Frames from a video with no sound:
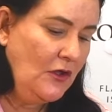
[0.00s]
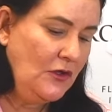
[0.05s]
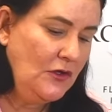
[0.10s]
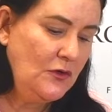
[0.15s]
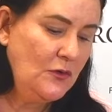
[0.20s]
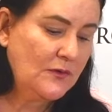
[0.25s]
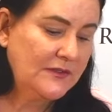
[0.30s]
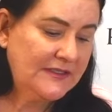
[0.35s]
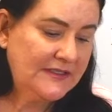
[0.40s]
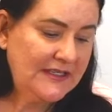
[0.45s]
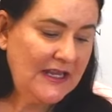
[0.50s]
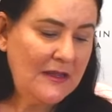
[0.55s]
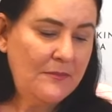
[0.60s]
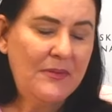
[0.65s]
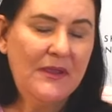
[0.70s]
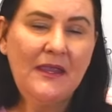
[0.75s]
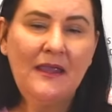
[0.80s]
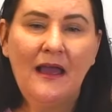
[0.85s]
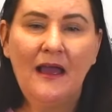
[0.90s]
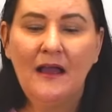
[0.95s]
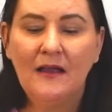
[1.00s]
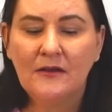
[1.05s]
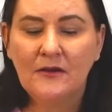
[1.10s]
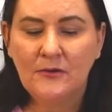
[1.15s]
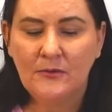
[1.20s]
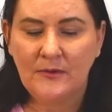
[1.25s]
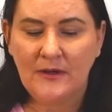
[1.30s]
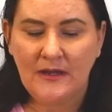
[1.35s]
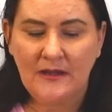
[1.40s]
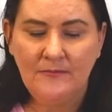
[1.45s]
Your CPR
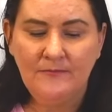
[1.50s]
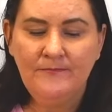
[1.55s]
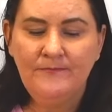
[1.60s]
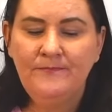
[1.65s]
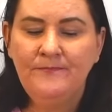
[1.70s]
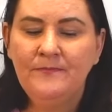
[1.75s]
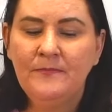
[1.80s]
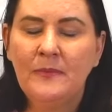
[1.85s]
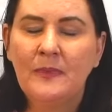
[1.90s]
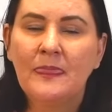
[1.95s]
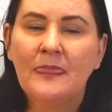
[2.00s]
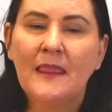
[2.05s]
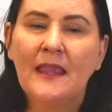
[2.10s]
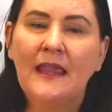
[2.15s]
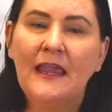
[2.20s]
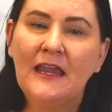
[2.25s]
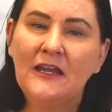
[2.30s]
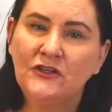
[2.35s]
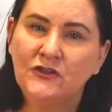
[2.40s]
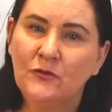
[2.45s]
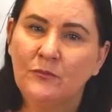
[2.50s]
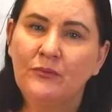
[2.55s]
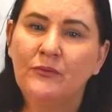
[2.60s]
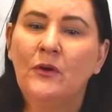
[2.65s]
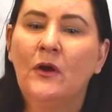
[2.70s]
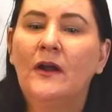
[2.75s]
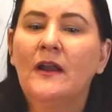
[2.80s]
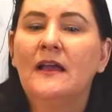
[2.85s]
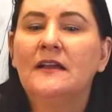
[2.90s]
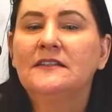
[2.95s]
cream is your
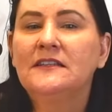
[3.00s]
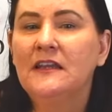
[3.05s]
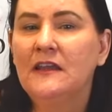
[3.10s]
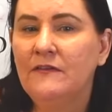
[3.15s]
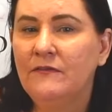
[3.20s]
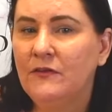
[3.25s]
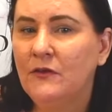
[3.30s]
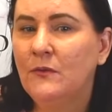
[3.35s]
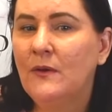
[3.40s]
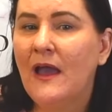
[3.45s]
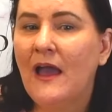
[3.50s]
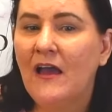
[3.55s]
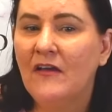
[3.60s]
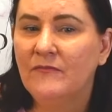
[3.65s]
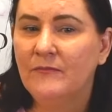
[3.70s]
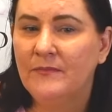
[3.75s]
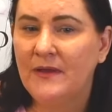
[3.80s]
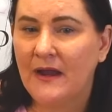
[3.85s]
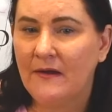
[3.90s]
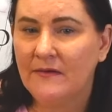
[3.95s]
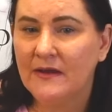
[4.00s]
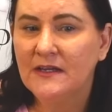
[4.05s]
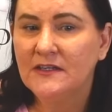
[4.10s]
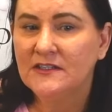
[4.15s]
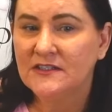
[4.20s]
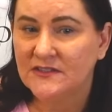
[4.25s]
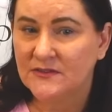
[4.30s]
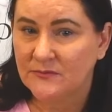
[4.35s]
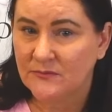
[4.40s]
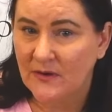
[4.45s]
product if you have barrier
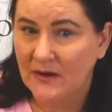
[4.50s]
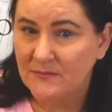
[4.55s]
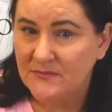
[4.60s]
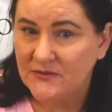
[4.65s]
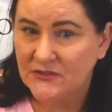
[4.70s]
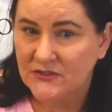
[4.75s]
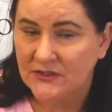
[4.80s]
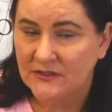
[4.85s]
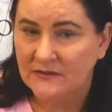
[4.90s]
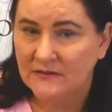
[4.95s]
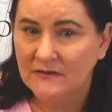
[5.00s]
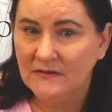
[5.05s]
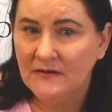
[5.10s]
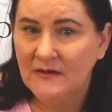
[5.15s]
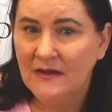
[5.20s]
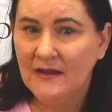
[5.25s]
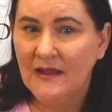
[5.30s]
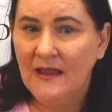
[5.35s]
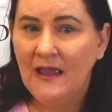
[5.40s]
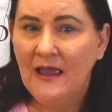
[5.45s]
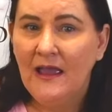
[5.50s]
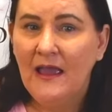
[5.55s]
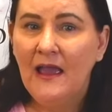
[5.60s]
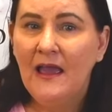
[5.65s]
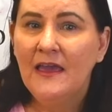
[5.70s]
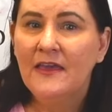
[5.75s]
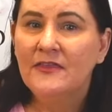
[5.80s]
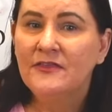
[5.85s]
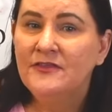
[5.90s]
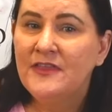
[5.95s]
disruption
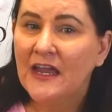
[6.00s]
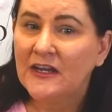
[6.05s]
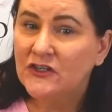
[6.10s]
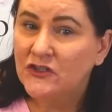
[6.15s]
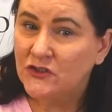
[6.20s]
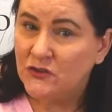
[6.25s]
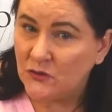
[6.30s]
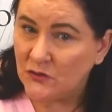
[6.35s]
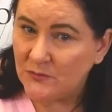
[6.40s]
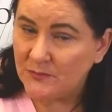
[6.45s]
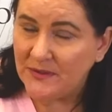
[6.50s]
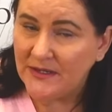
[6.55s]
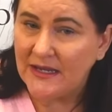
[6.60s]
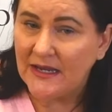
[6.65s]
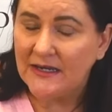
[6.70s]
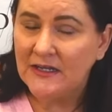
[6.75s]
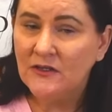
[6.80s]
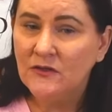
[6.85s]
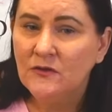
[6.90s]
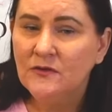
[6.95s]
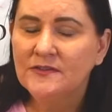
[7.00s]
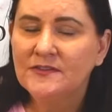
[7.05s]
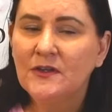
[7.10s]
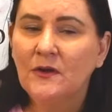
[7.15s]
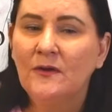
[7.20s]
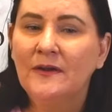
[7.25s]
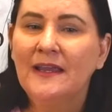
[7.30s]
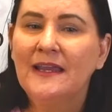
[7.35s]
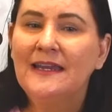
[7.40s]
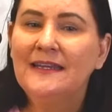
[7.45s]
that should be getting used
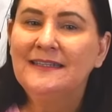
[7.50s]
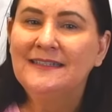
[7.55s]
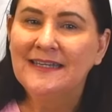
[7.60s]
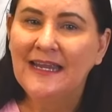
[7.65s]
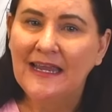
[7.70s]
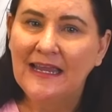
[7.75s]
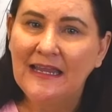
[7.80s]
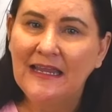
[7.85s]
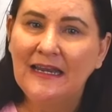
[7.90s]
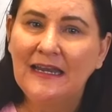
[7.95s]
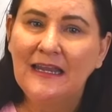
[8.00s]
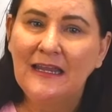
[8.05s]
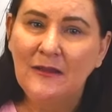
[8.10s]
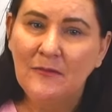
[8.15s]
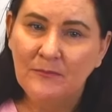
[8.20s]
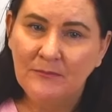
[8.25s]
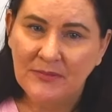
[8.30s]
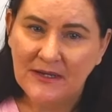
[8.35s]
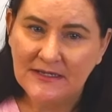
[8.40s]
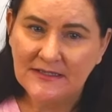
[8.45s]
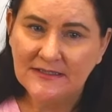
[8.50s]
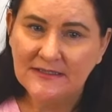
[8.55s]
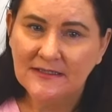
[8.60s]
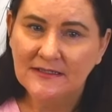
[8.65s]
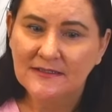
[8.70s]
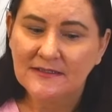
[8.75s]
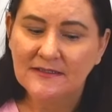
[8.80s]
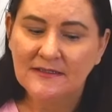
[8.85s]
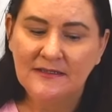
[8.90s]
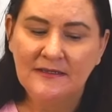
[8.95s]
on a daily
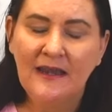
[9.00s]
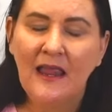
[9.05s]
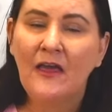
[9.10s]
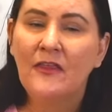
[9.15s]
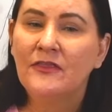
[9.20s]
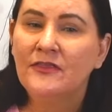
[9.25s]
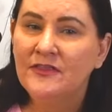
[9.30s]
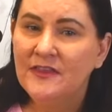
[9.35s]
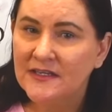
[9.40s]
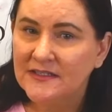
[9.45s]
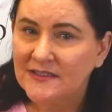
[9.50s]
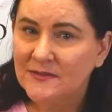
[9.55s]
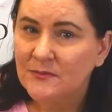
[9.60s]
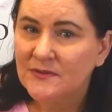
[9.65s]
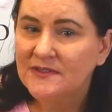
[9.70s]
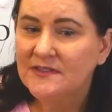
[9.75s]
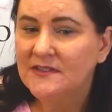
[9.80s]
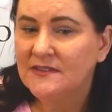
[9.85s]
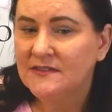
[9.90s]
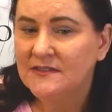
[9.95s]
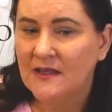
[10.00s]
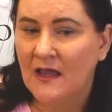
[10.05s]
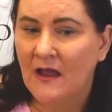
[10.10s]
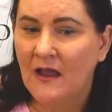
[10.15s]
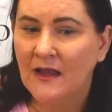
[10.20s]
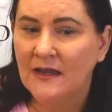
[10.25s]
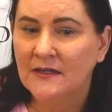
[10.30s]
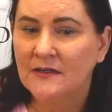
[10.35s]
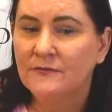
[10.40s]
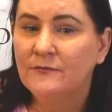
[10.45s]
basis. Now, this was
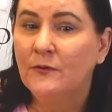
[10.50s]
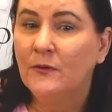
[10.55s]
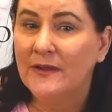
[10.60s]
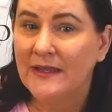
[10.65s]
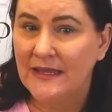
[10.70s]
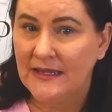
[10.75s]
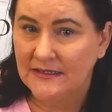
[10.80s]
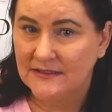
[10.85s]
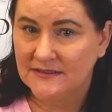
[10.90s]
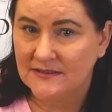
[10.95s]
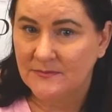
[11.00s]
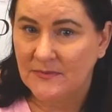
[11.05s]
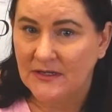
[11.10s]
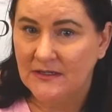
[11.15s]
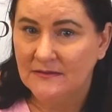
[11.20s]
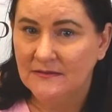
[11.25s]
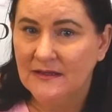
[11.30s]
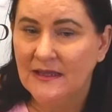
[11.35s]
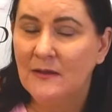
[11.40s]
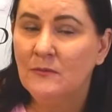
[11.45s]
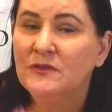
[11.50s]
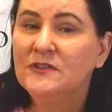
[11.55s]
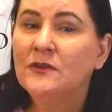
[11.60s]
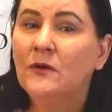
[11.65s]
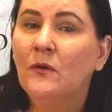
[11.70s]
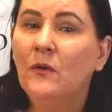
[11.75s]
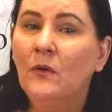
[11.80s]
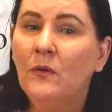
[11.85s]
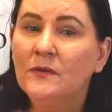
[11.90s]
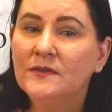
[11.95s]
designed for eczema. It
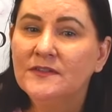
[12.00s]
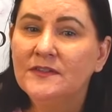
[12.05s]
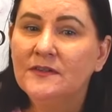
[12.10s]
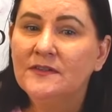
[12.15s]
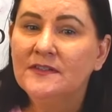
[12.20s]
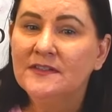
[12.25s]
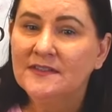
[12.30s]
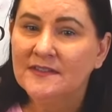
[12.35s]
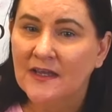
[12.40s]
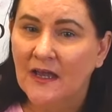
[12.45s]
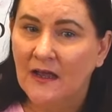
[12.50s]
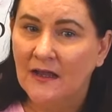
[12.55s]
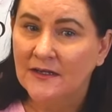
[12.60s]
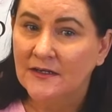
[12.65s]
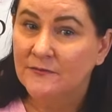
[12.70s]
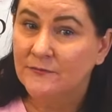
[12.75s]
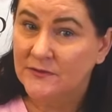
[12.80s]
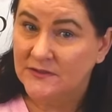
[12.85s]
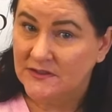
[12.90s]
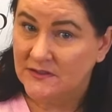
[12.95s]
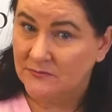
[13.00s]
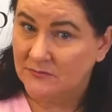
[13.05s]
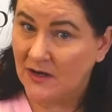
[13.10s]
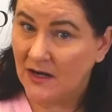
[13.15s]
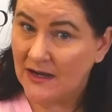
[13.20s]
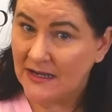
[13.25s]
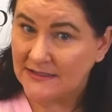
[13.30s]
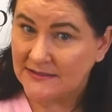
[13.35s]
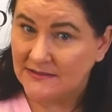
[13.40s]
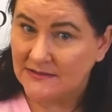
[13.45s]
was also designed for
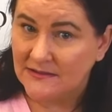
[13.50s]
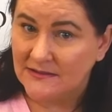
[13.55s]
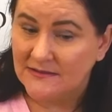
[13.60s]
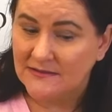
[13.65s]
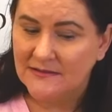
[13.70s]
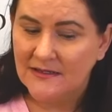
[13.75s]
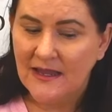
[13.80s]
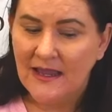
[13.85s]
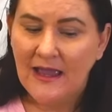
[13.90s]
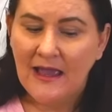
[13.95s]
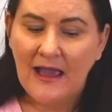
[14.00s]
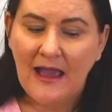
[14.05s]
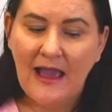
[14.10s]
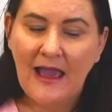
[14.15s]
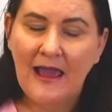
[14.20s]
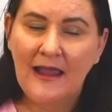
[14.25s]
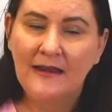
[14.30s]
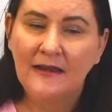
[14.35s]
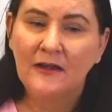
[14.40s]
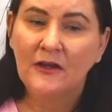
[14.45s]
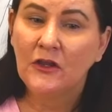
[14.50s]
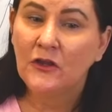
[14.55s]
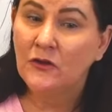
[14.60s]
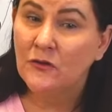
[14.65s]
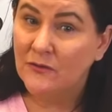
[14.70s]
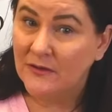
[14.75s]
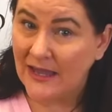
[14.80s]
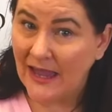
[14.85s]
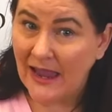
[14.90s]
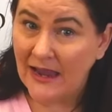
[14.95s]
psoriasis, and
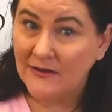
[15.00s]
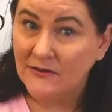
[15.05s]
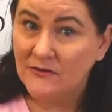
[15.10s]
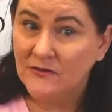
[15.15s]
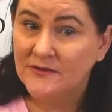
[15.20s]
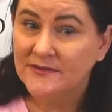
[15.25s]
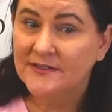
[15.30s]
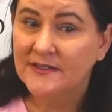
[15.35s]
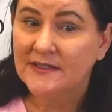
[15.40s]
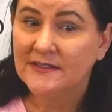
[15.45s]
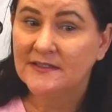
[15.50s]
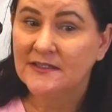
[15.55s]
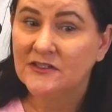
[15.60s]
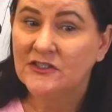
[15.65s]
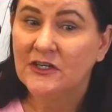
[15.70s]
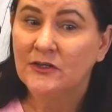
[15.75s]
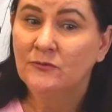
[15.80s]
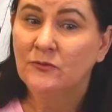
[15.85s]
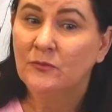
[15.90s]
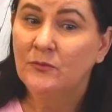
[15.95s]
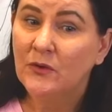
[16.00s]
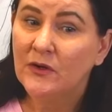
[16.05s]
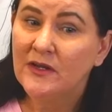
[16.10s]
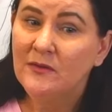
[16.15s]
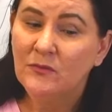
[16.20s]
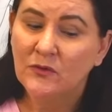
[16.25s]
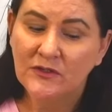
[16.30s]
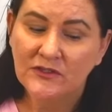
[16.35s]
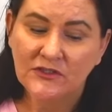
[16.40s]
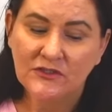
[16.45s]
you can use it as a general body
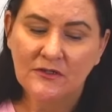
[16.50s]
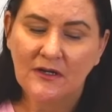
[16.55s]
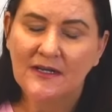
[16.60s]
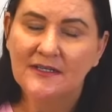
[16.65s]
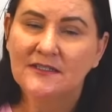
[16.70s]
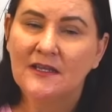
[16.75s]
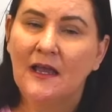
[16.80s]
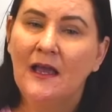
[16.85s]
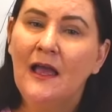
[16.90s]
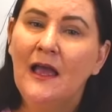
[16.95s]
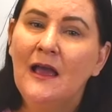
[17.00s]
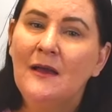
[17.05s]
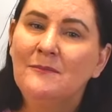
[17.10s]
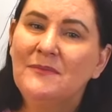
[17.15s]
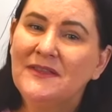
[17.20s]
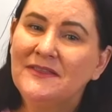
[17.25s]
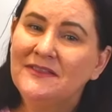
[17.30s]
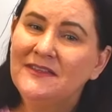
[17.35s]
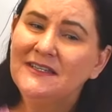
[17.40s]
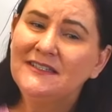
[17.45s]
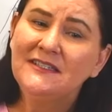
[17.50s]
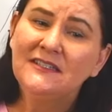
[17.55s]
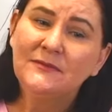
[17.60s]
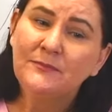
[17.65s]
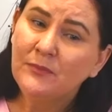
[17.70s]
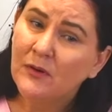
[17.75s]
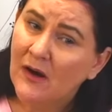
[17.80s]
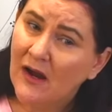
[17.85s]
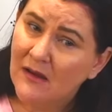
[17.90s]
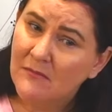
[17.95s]
moisturizer, but this
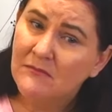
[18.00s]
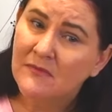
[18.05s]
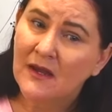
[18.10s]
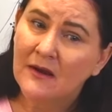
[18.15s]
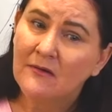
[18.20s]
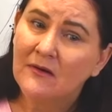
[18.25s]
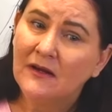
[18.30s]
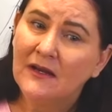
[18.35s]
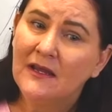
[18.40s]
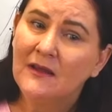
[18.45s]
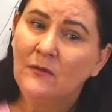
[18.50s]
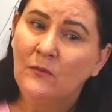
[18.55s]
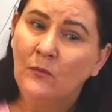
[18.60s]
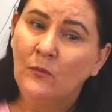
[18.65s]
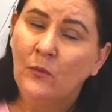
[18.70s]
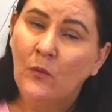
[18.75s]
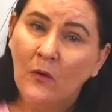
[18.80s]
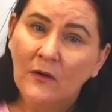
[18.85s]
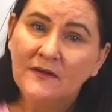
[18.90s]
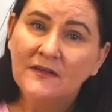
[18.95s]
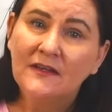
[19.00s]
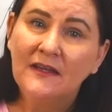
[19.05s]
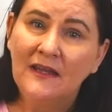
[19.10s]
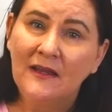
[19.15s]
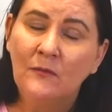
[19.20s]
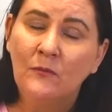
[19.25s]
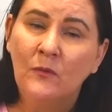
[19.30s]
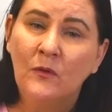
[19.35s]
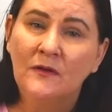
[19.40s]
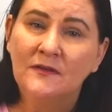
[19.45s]
is primarily what
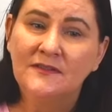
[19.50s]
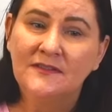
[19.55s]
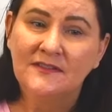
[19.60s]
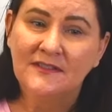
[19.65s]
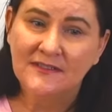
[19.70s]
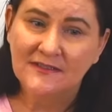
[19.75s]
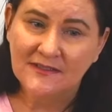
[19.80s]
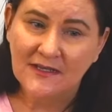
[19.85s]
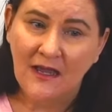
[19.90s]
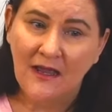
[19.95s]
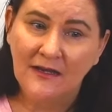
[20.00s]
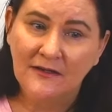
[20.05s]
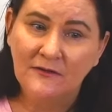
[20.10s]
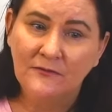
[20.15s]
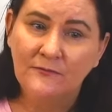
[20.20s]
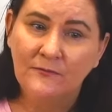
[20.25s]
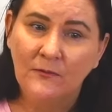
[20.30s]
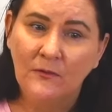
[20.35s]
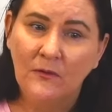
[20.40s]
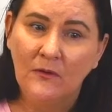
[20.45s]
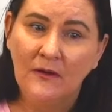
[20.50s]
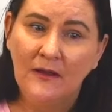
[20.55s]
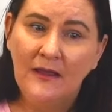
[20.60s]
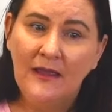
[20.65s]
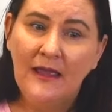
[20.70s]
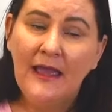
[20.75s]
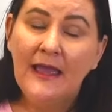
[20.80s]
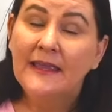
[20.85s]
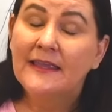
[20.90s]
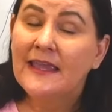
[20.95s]
it was designed for.
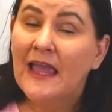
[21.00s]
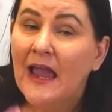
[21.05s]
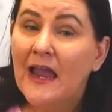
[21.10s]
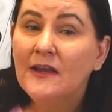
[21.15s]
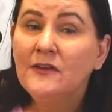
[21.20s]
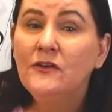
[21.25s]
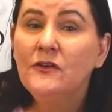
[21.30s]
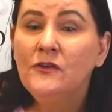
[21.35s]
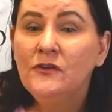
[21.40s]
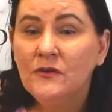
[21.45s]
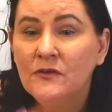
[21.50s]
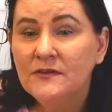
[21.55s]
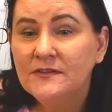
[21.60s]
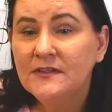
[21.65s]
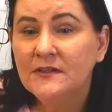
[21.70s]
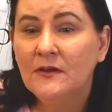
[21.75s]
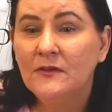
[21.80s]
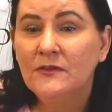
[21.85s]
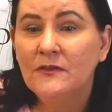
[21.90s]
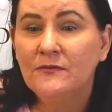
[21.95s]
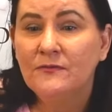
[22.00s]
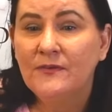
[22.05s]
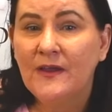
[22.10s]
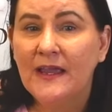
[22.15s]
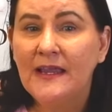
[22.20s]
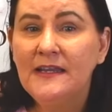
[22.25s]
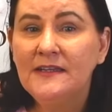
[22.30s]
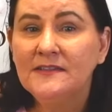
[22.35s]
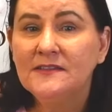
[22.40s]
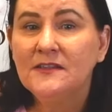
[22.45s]
Can you use it on the
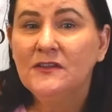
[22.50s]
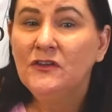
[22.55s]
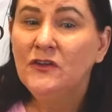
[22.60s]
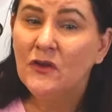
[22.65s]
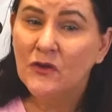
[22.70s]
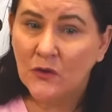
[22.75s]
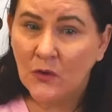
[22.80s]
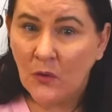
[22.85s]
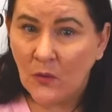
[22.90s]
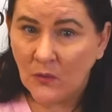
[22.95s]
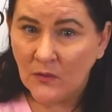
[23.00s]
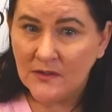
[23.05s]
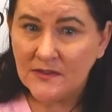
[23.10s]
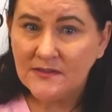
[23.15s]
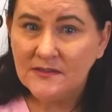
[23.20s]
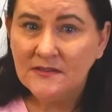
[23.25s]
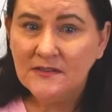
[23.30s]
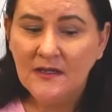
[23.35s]
face? You could,